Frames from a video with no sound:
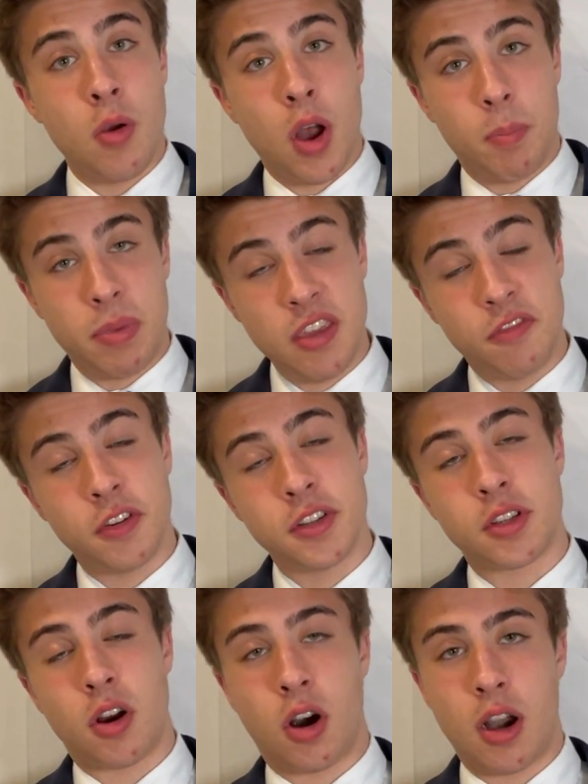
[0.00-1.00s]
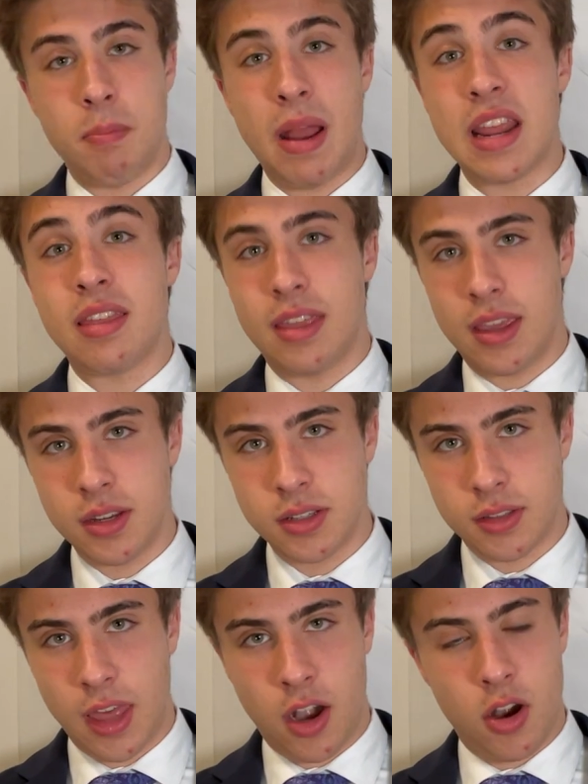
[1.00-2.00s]
PFAS are in many things
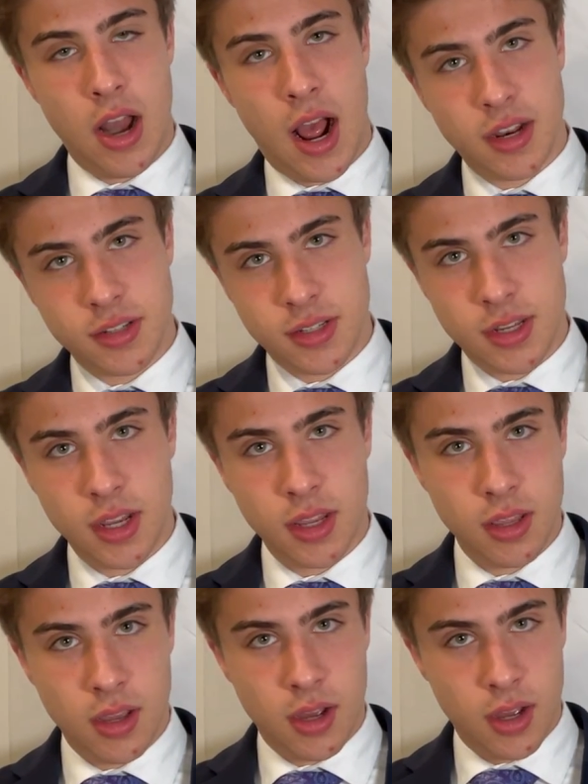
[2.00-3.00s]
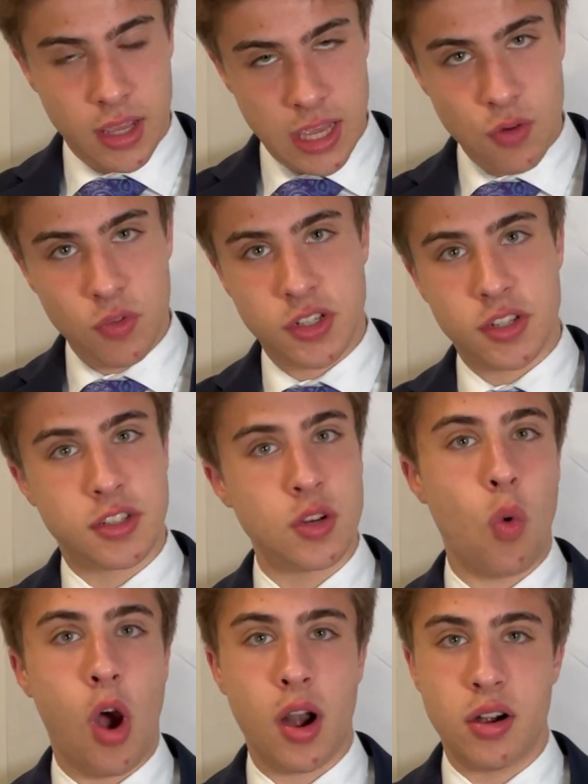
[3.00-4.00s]
that are non-stick, heat-resistant,
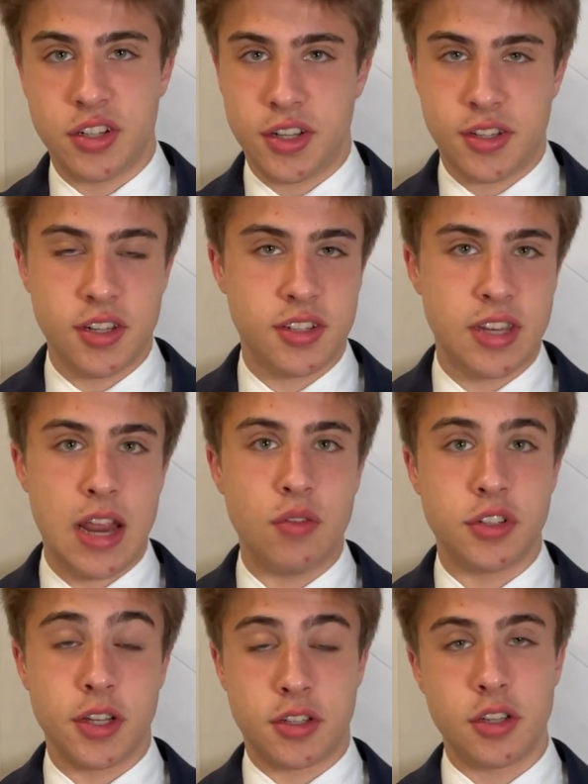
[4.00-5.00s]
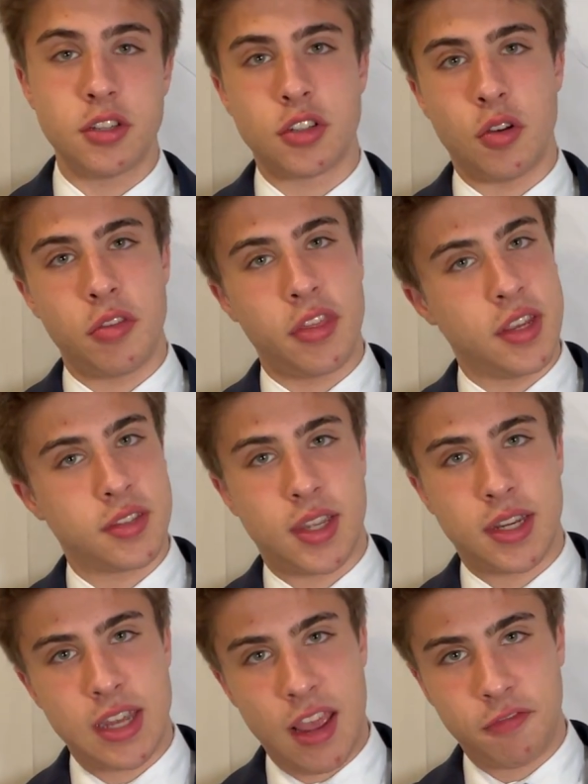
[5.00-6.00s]
water-resistant, stain-resistant, so things like
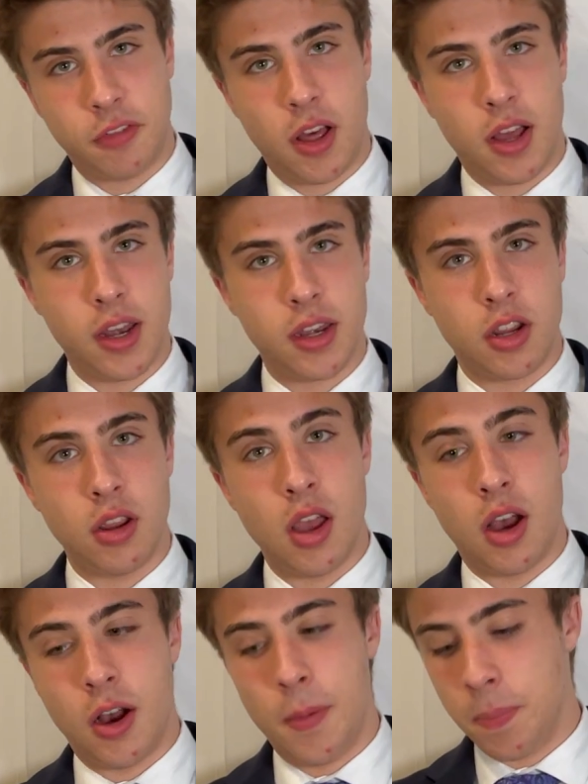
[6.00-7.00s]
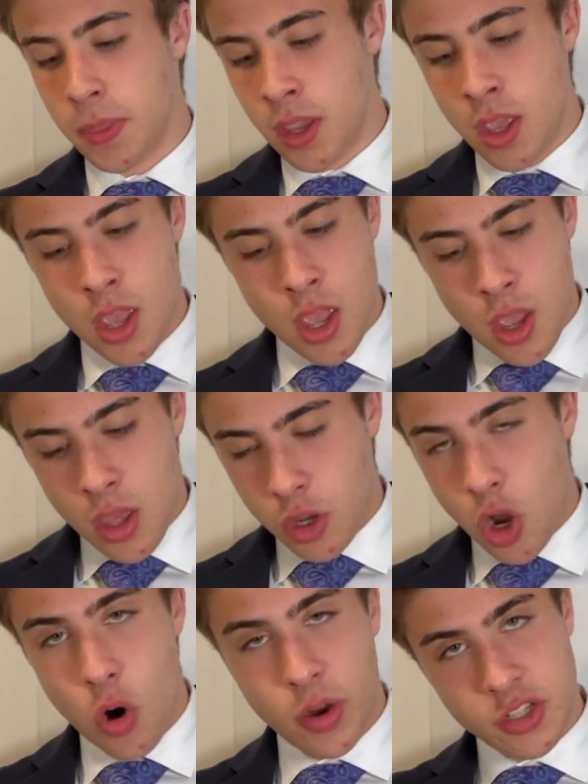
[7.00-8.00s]
Teflon,
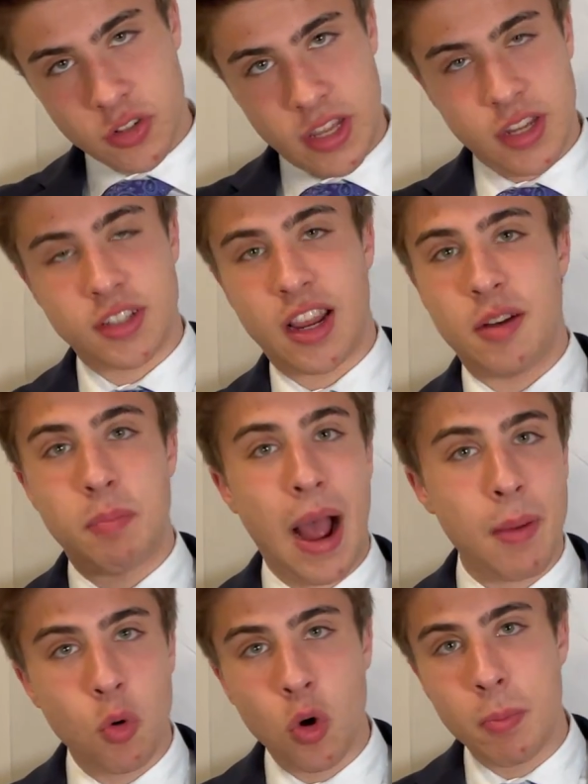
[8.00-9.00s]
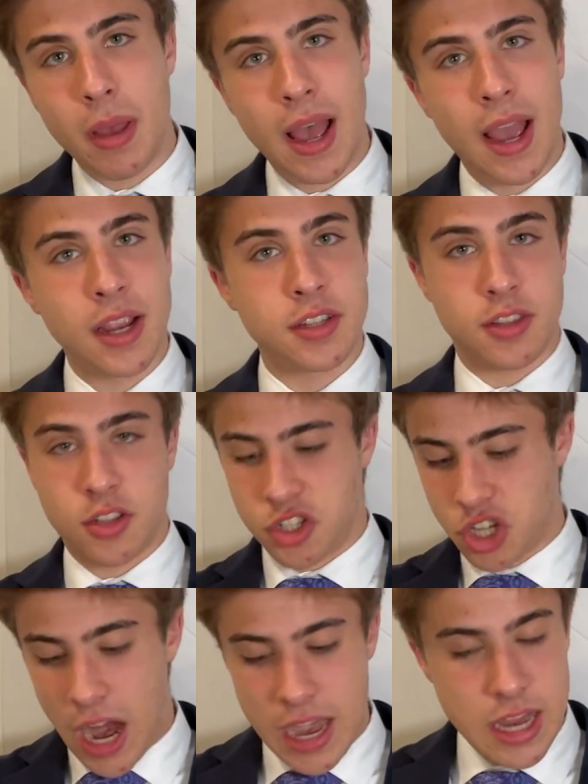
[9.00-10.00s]
coatings on the inside of popcorn bags, the
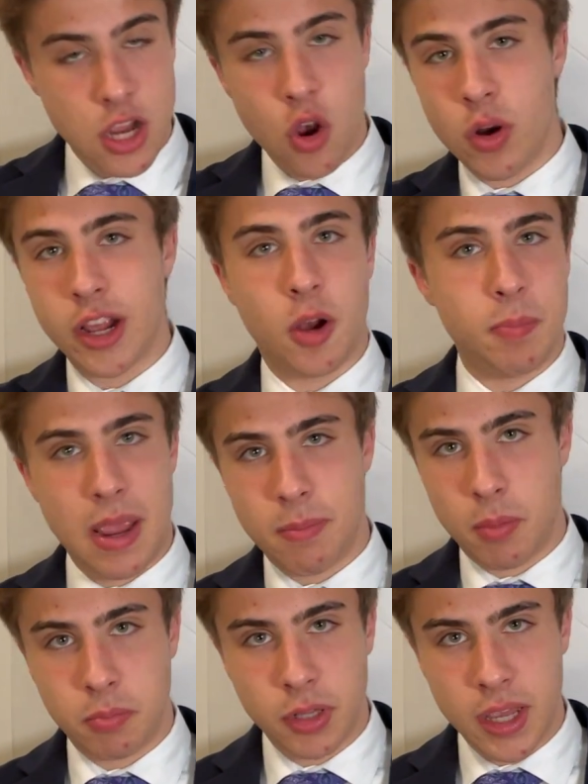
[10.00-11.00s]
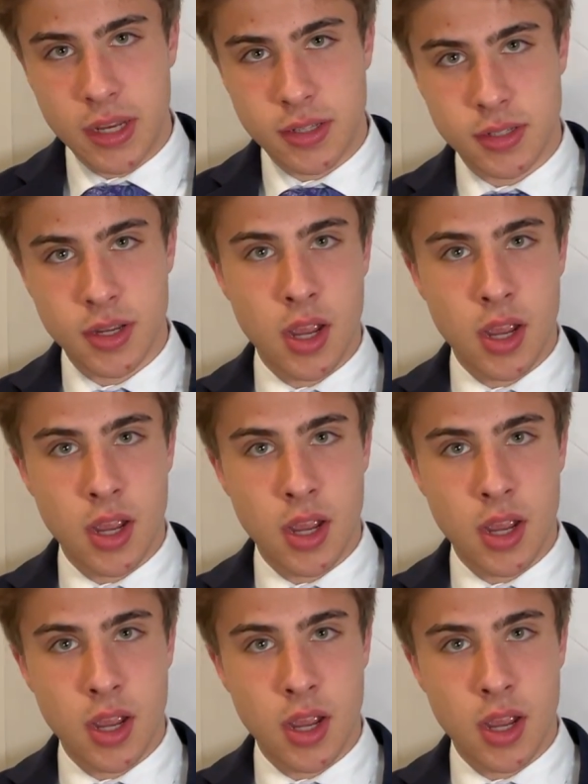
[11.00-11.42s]
shiny coating on paper plates,